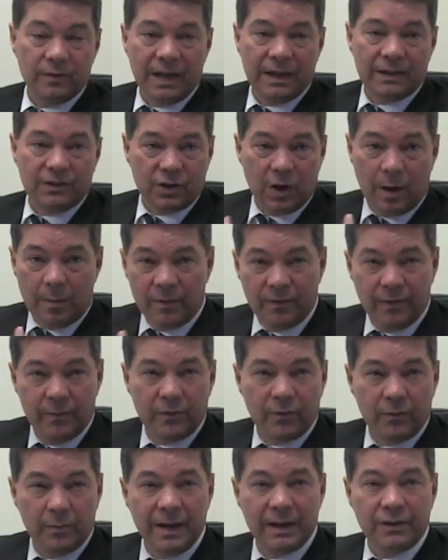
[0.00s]
that type of
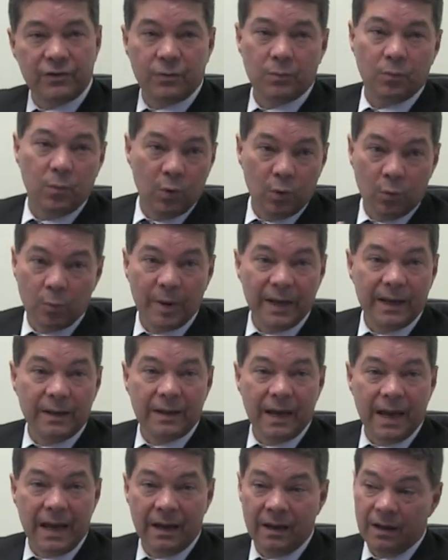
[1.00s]
information will be
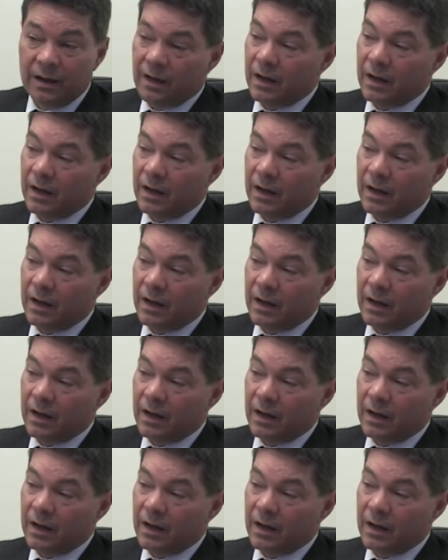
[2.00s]
there.